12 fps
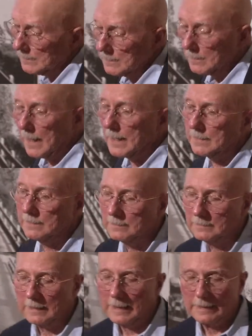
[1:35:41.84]
that
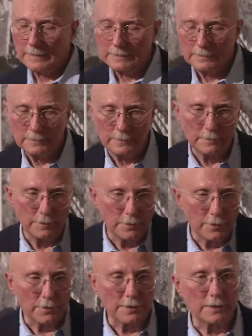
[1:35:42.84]
uh,
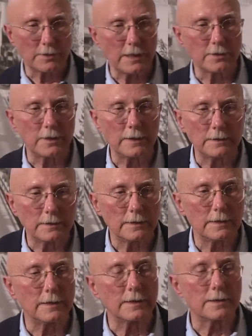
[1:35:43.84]
your suggestion
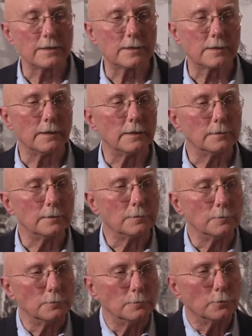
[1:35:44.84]
is uh,
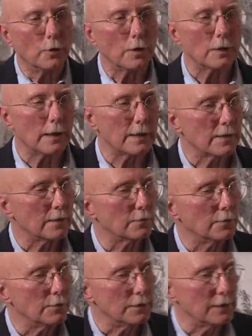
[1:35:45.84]
more or less
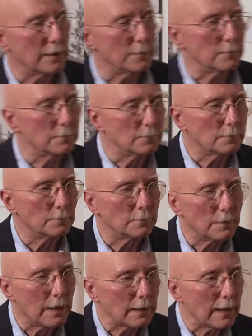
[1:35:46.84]
included in
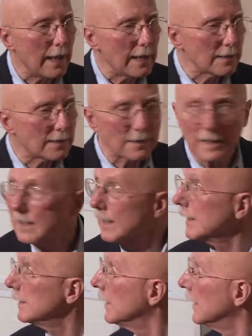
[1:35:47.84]
my last
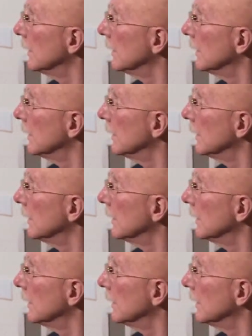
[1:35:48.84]
slide